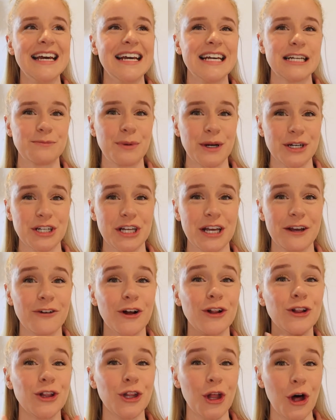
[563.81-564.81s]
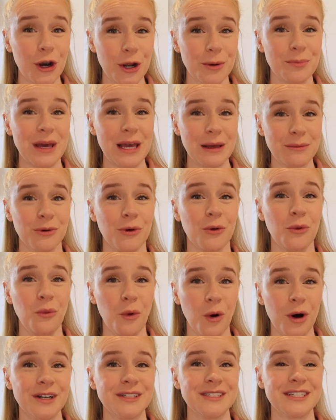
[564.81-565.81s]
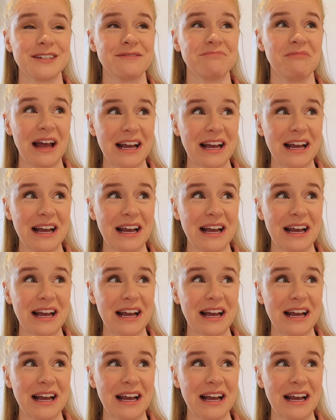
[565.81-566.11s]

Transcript: especially if a lot of people want